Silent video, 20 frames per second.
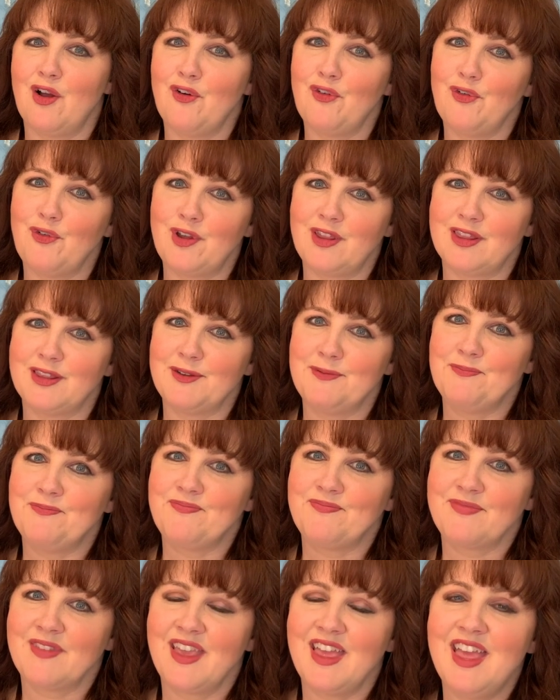off with.
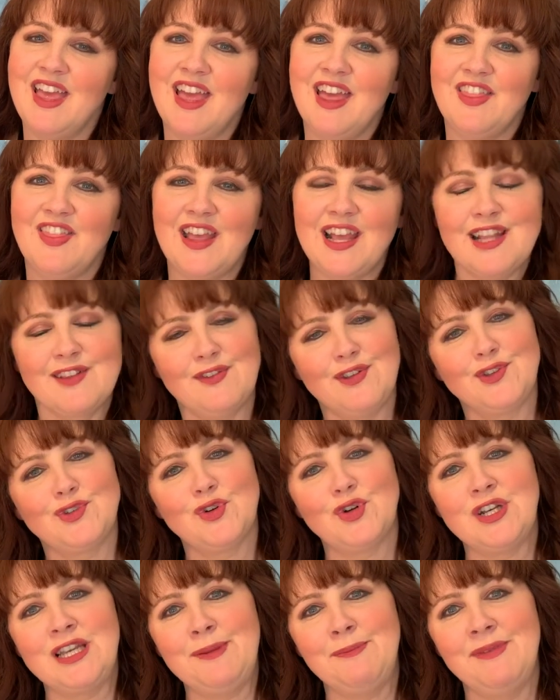Thanks for
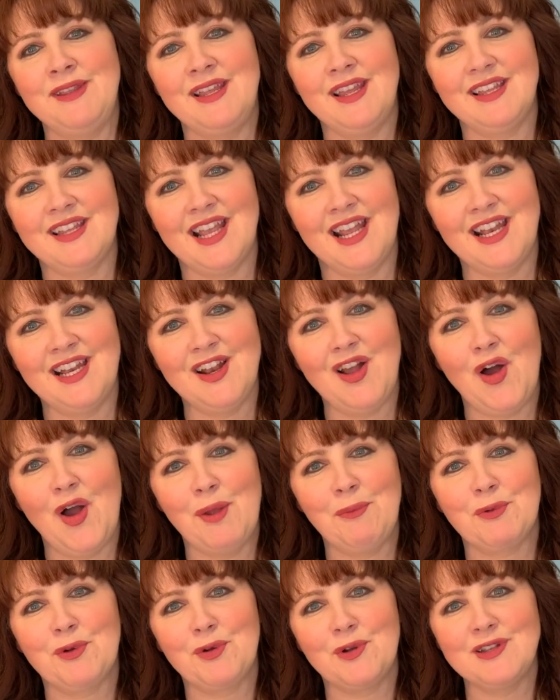joining me again.
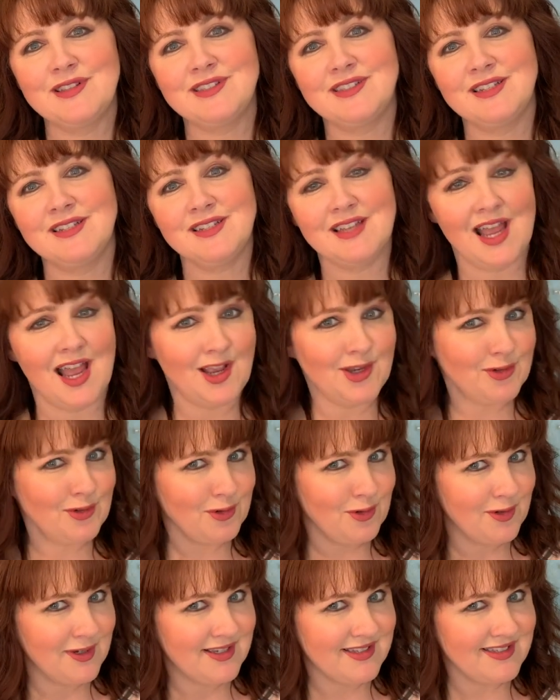I'm Kristen, Casual
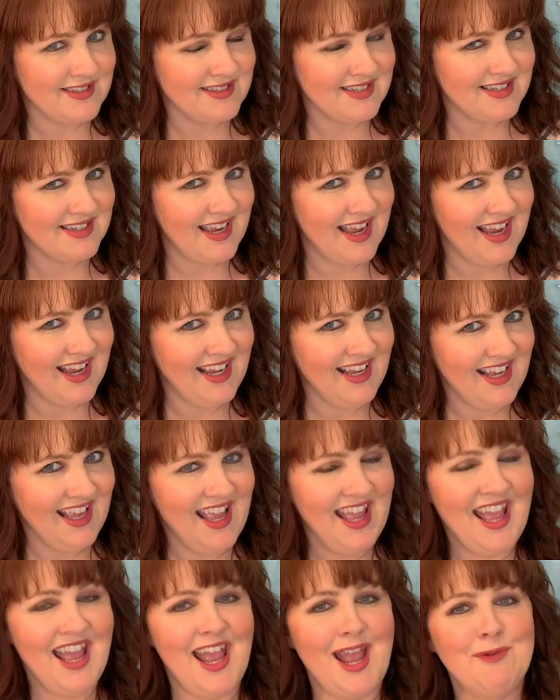Kristen today,
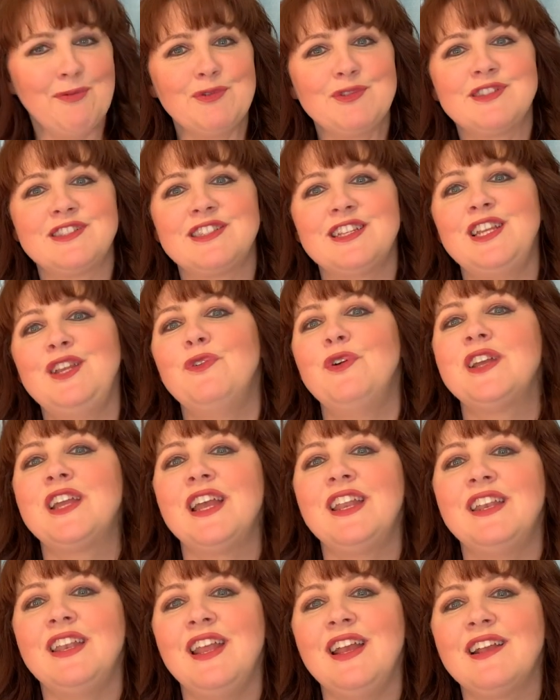and we'll see you
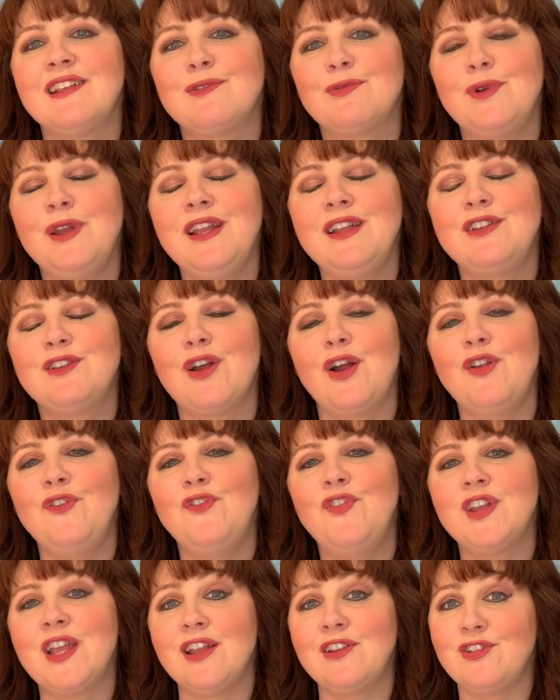again next week.
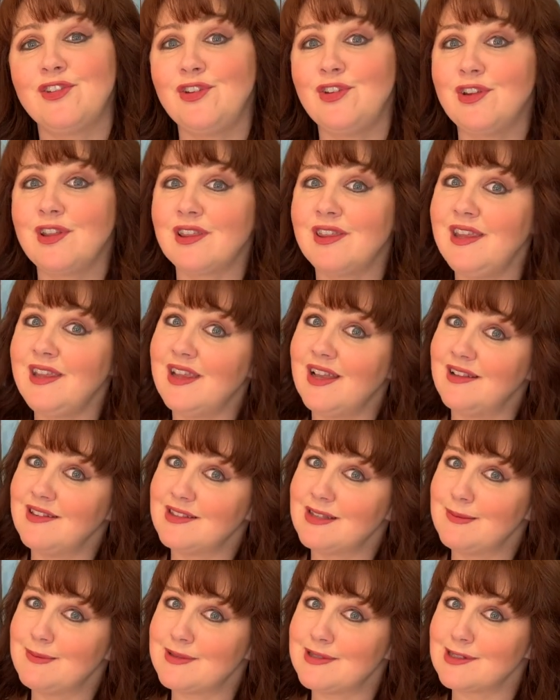Don't forget to click
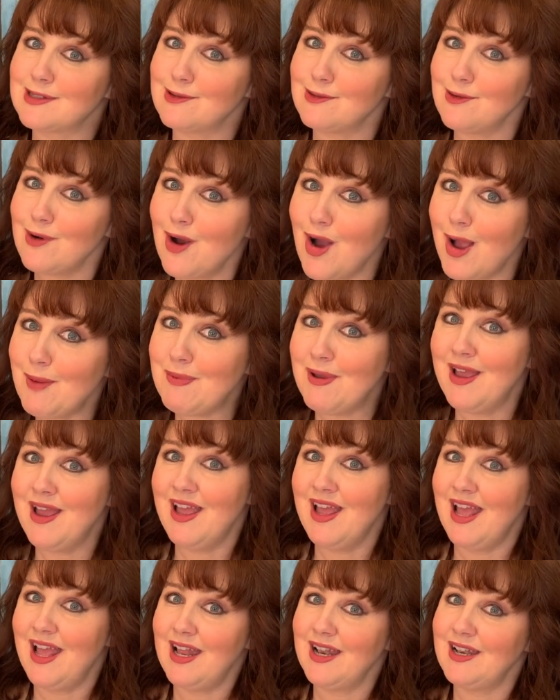and subscribe
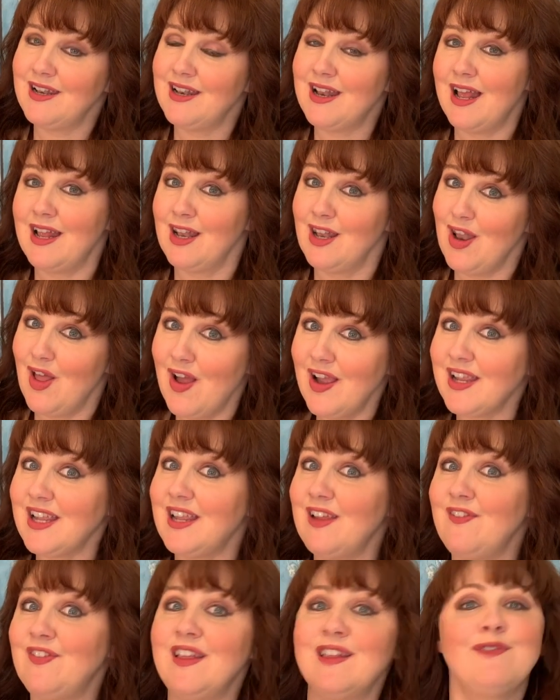and like
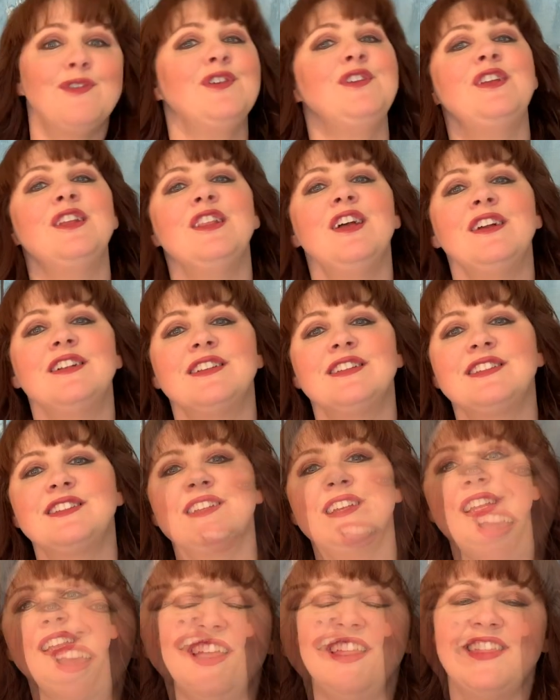if that's what you like to
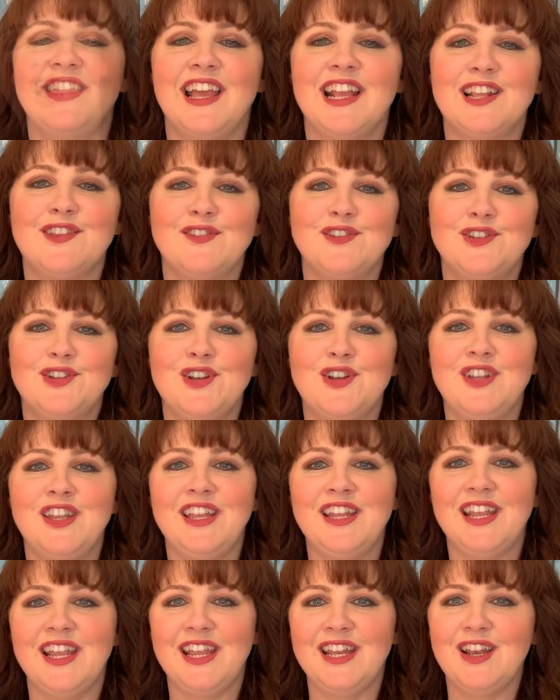see. Thanks for
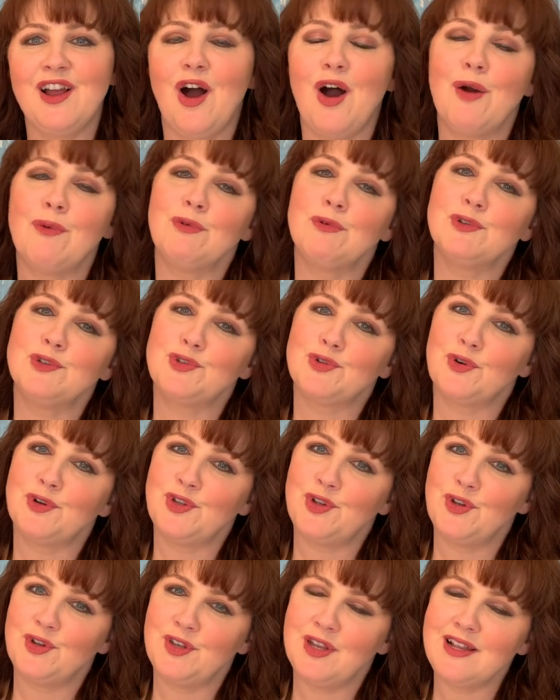tuning in. I will
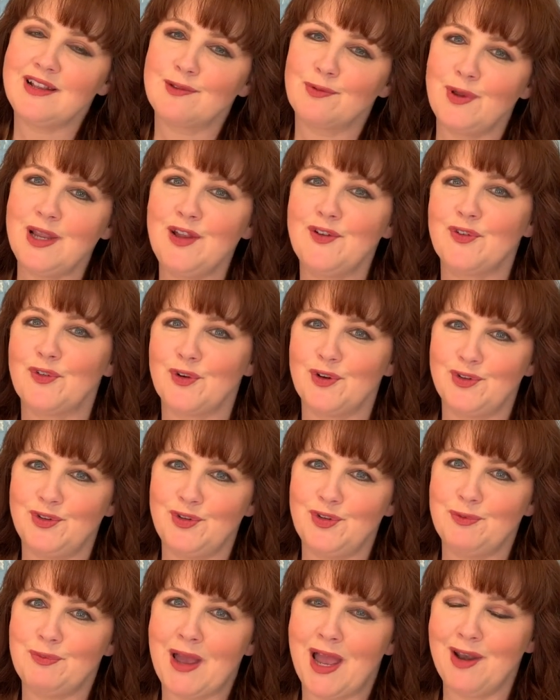join you next week for a
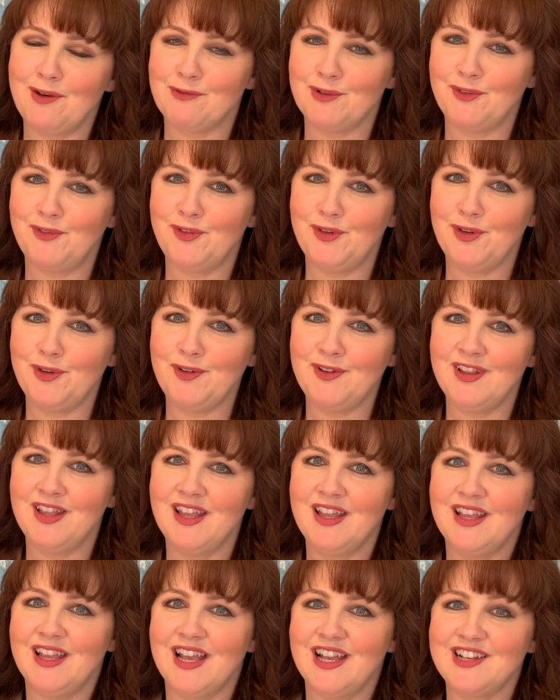new pattern review.
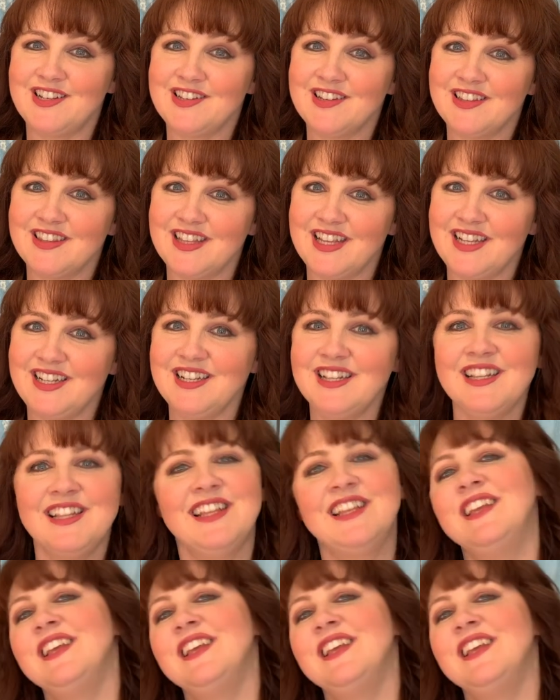Until then,